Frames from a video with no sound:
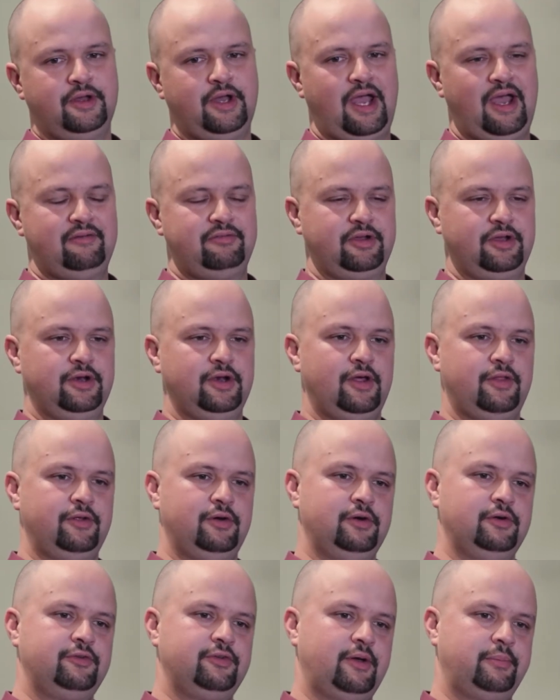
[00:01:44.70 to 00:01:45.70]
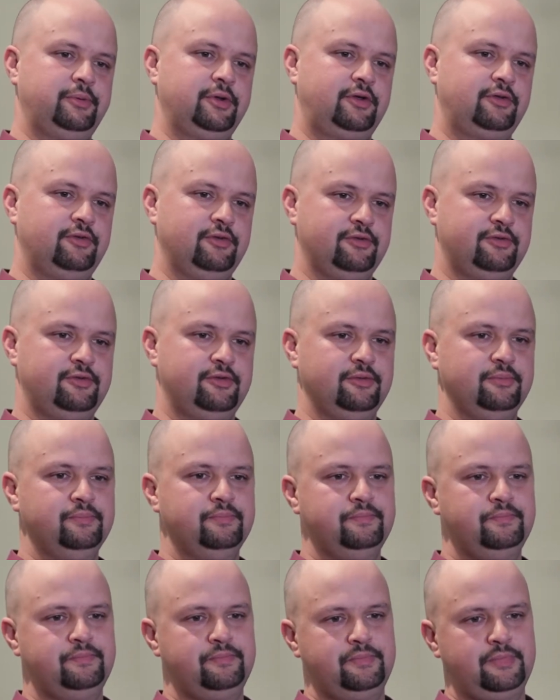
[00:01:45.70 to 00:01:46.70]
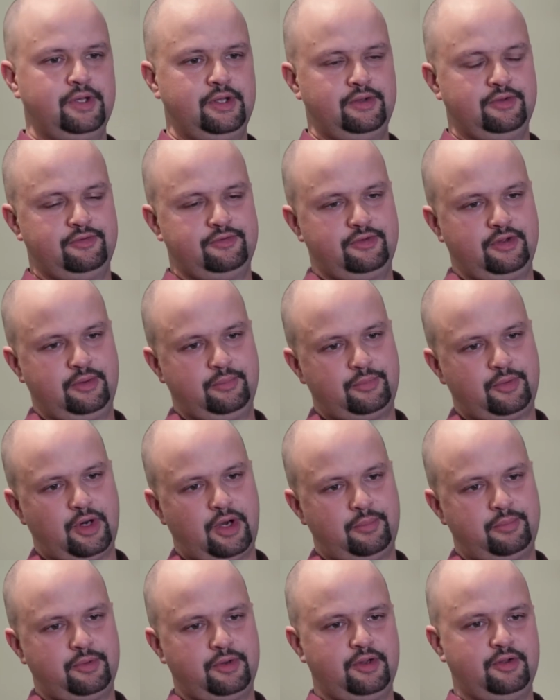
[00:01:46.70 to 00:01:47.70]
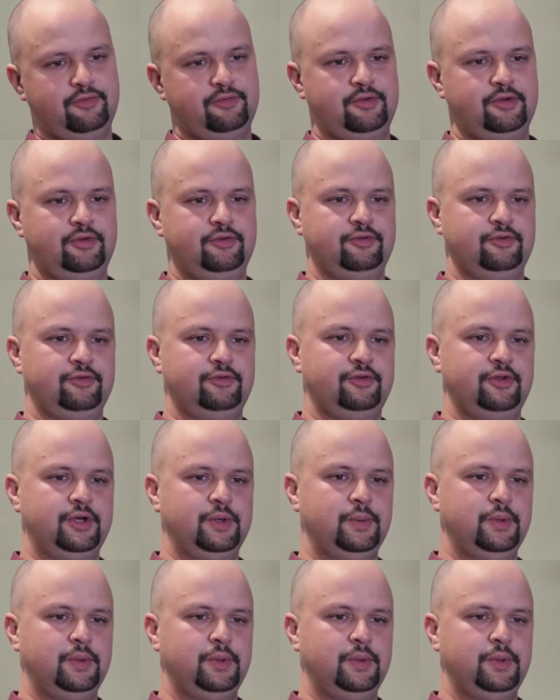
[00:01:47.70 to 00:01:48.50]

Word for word: having another septic system in the same property as the existing